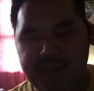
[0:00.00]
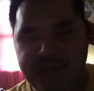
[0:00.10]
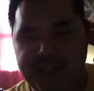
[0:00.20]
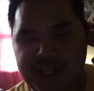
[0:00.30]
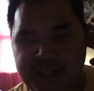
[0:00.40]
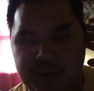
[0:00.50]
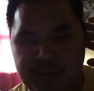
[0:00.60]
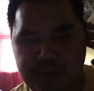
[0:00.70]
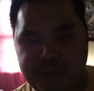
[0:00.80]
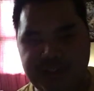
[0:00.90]
the
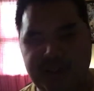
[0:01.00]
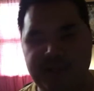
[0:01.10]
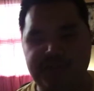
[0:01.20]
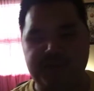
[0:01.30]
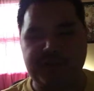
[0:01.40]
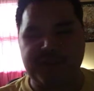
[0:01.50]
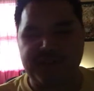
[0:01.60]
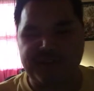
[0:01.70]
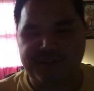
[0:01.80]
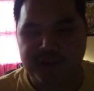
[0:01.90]
piano, but it also
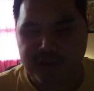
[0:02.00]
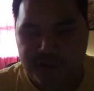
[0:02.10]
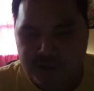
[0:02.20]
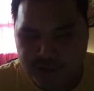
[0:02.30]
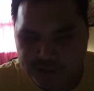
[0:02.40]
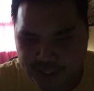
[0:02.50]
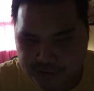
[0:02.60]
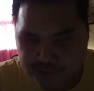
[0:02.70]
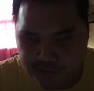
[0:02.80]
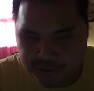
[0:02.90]
has a lot
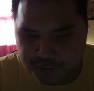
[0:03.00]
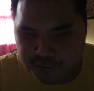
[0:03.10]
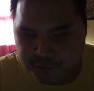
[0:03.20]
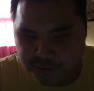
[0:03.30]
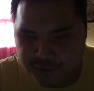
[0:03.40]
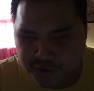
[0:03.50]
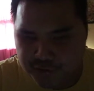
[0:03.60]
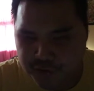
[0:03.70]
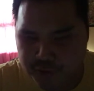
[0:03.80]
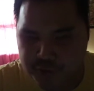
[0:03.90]
of other different
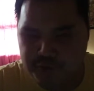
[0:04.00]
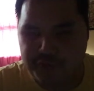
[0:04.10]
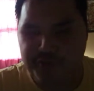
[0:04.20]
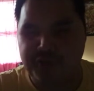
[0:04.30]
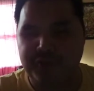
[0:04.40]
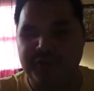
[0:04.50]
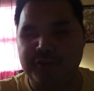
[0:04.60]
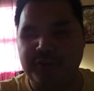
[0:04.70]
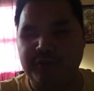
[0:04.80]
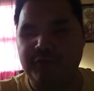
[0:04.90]
tones
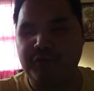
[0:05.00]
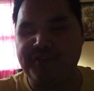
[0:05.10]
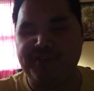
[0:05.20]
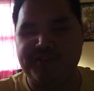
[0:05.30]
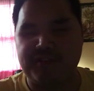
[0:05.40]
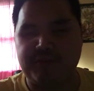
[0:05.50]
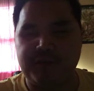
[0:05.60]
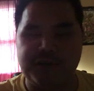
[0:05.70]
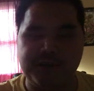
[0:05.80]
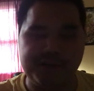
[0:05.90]
or voices, as we
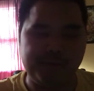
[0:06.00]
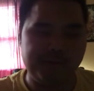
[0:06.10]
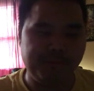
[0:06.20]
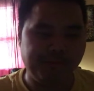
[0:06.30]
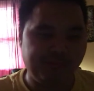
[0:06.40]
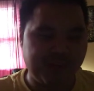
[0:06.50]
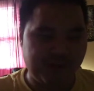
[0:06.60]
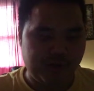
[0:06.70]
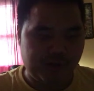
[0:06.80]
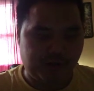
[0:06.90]
call them.
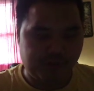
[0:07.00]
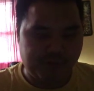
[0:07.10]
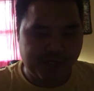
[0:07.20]
So we